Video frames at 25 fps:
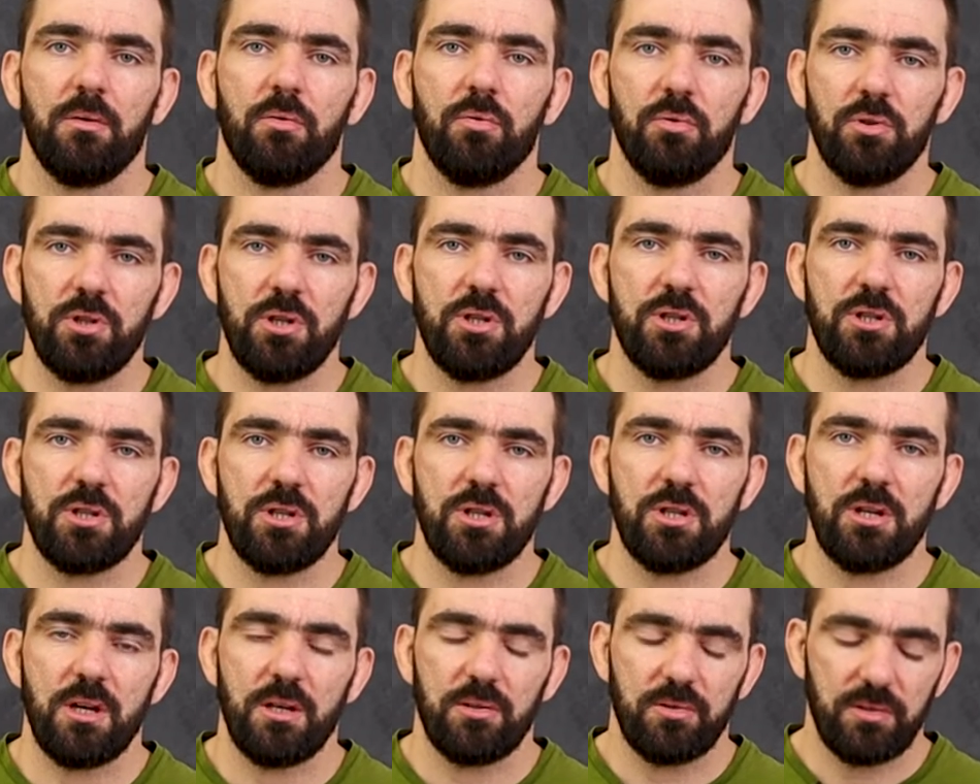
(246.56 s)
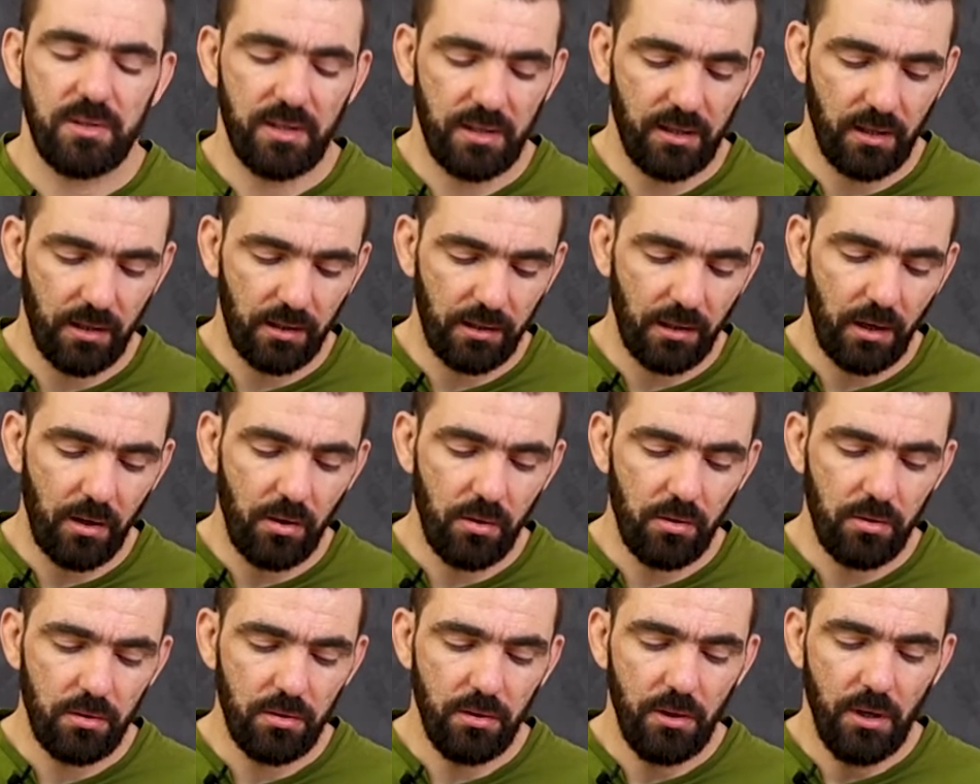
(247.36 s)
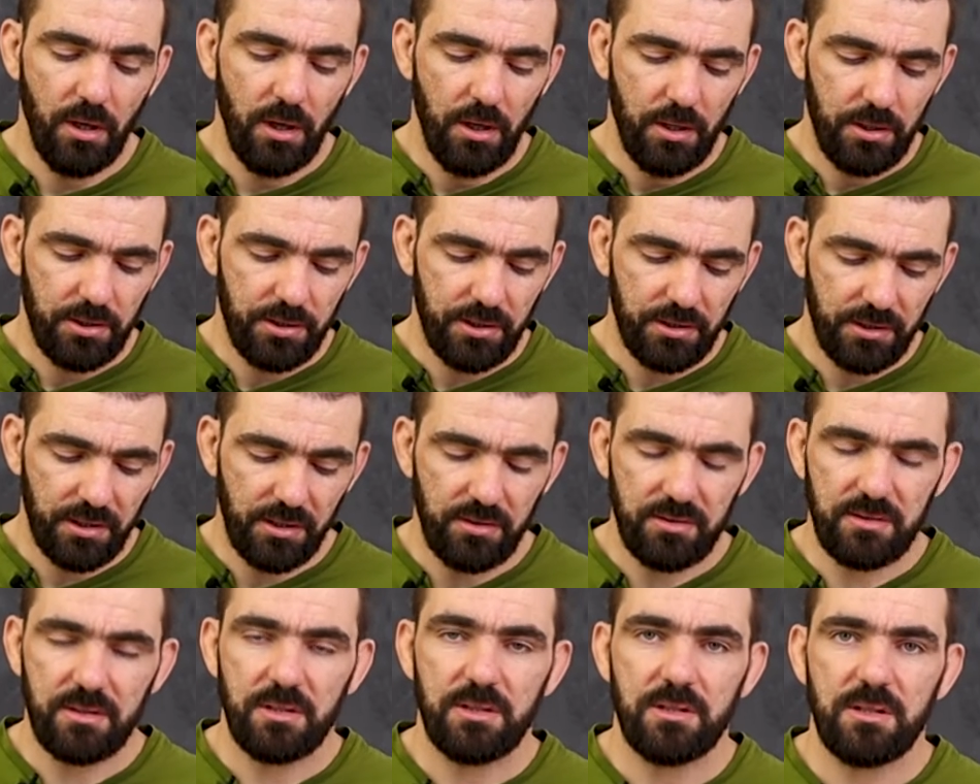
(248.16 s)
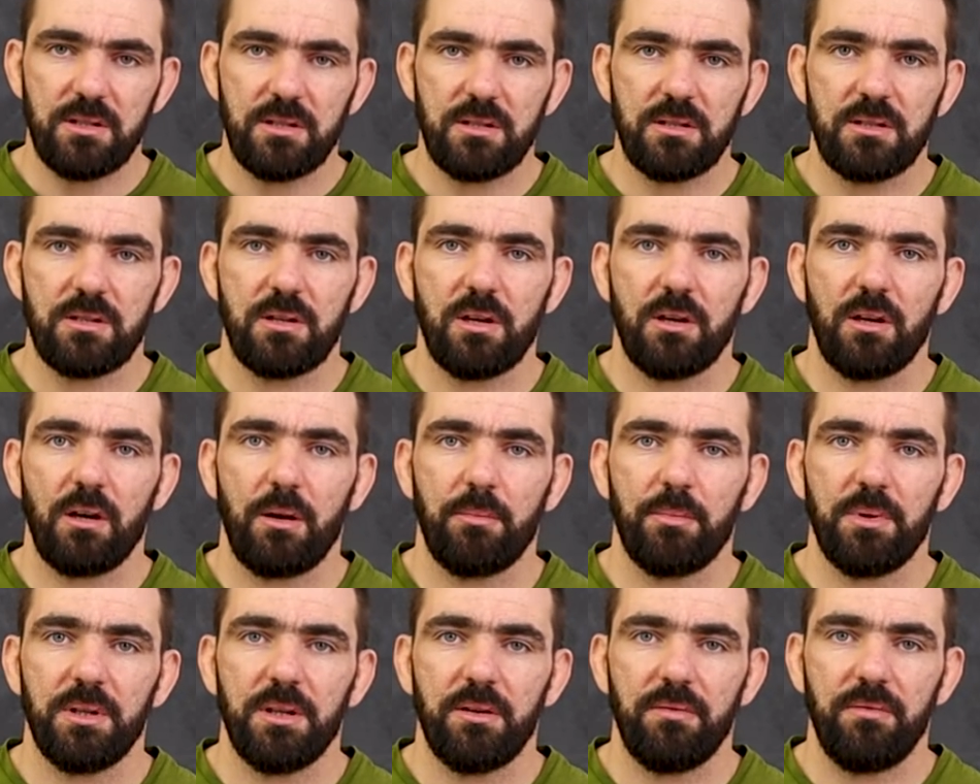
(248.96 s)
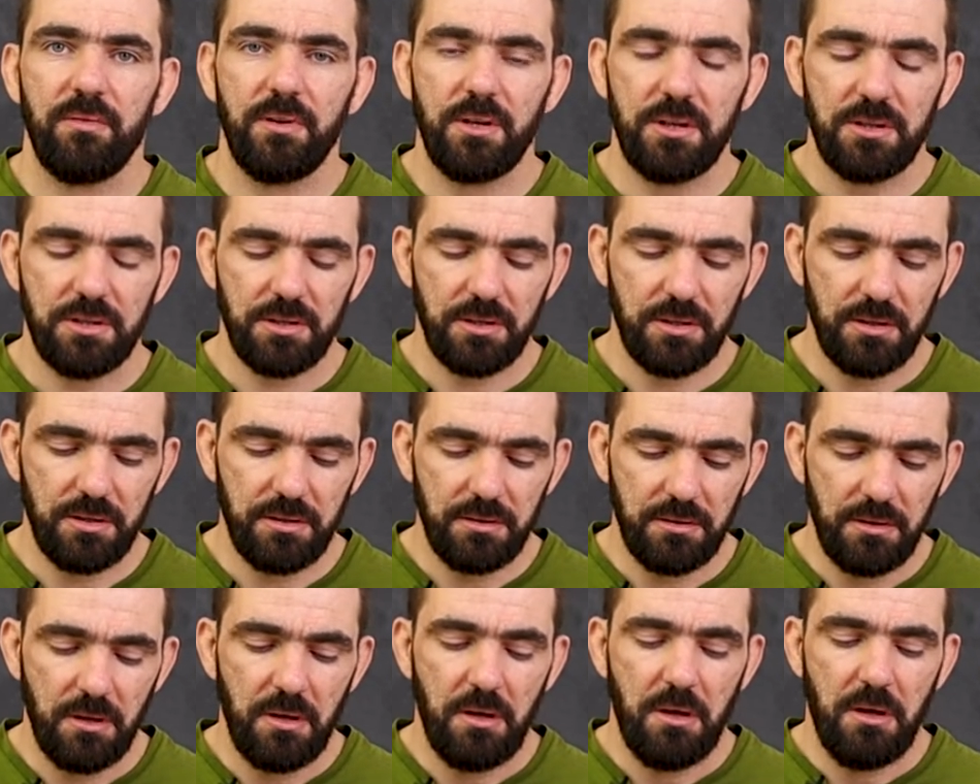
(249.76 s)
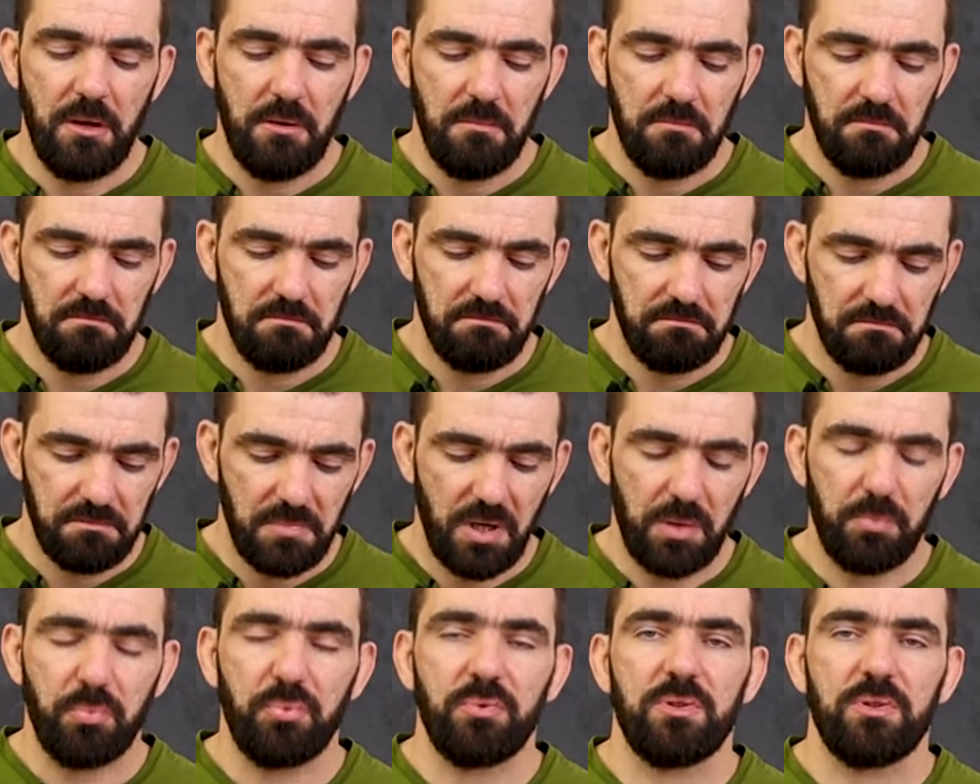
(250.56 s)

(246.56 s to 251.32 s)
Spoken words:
with 55% cocoa and 350 grams of cream.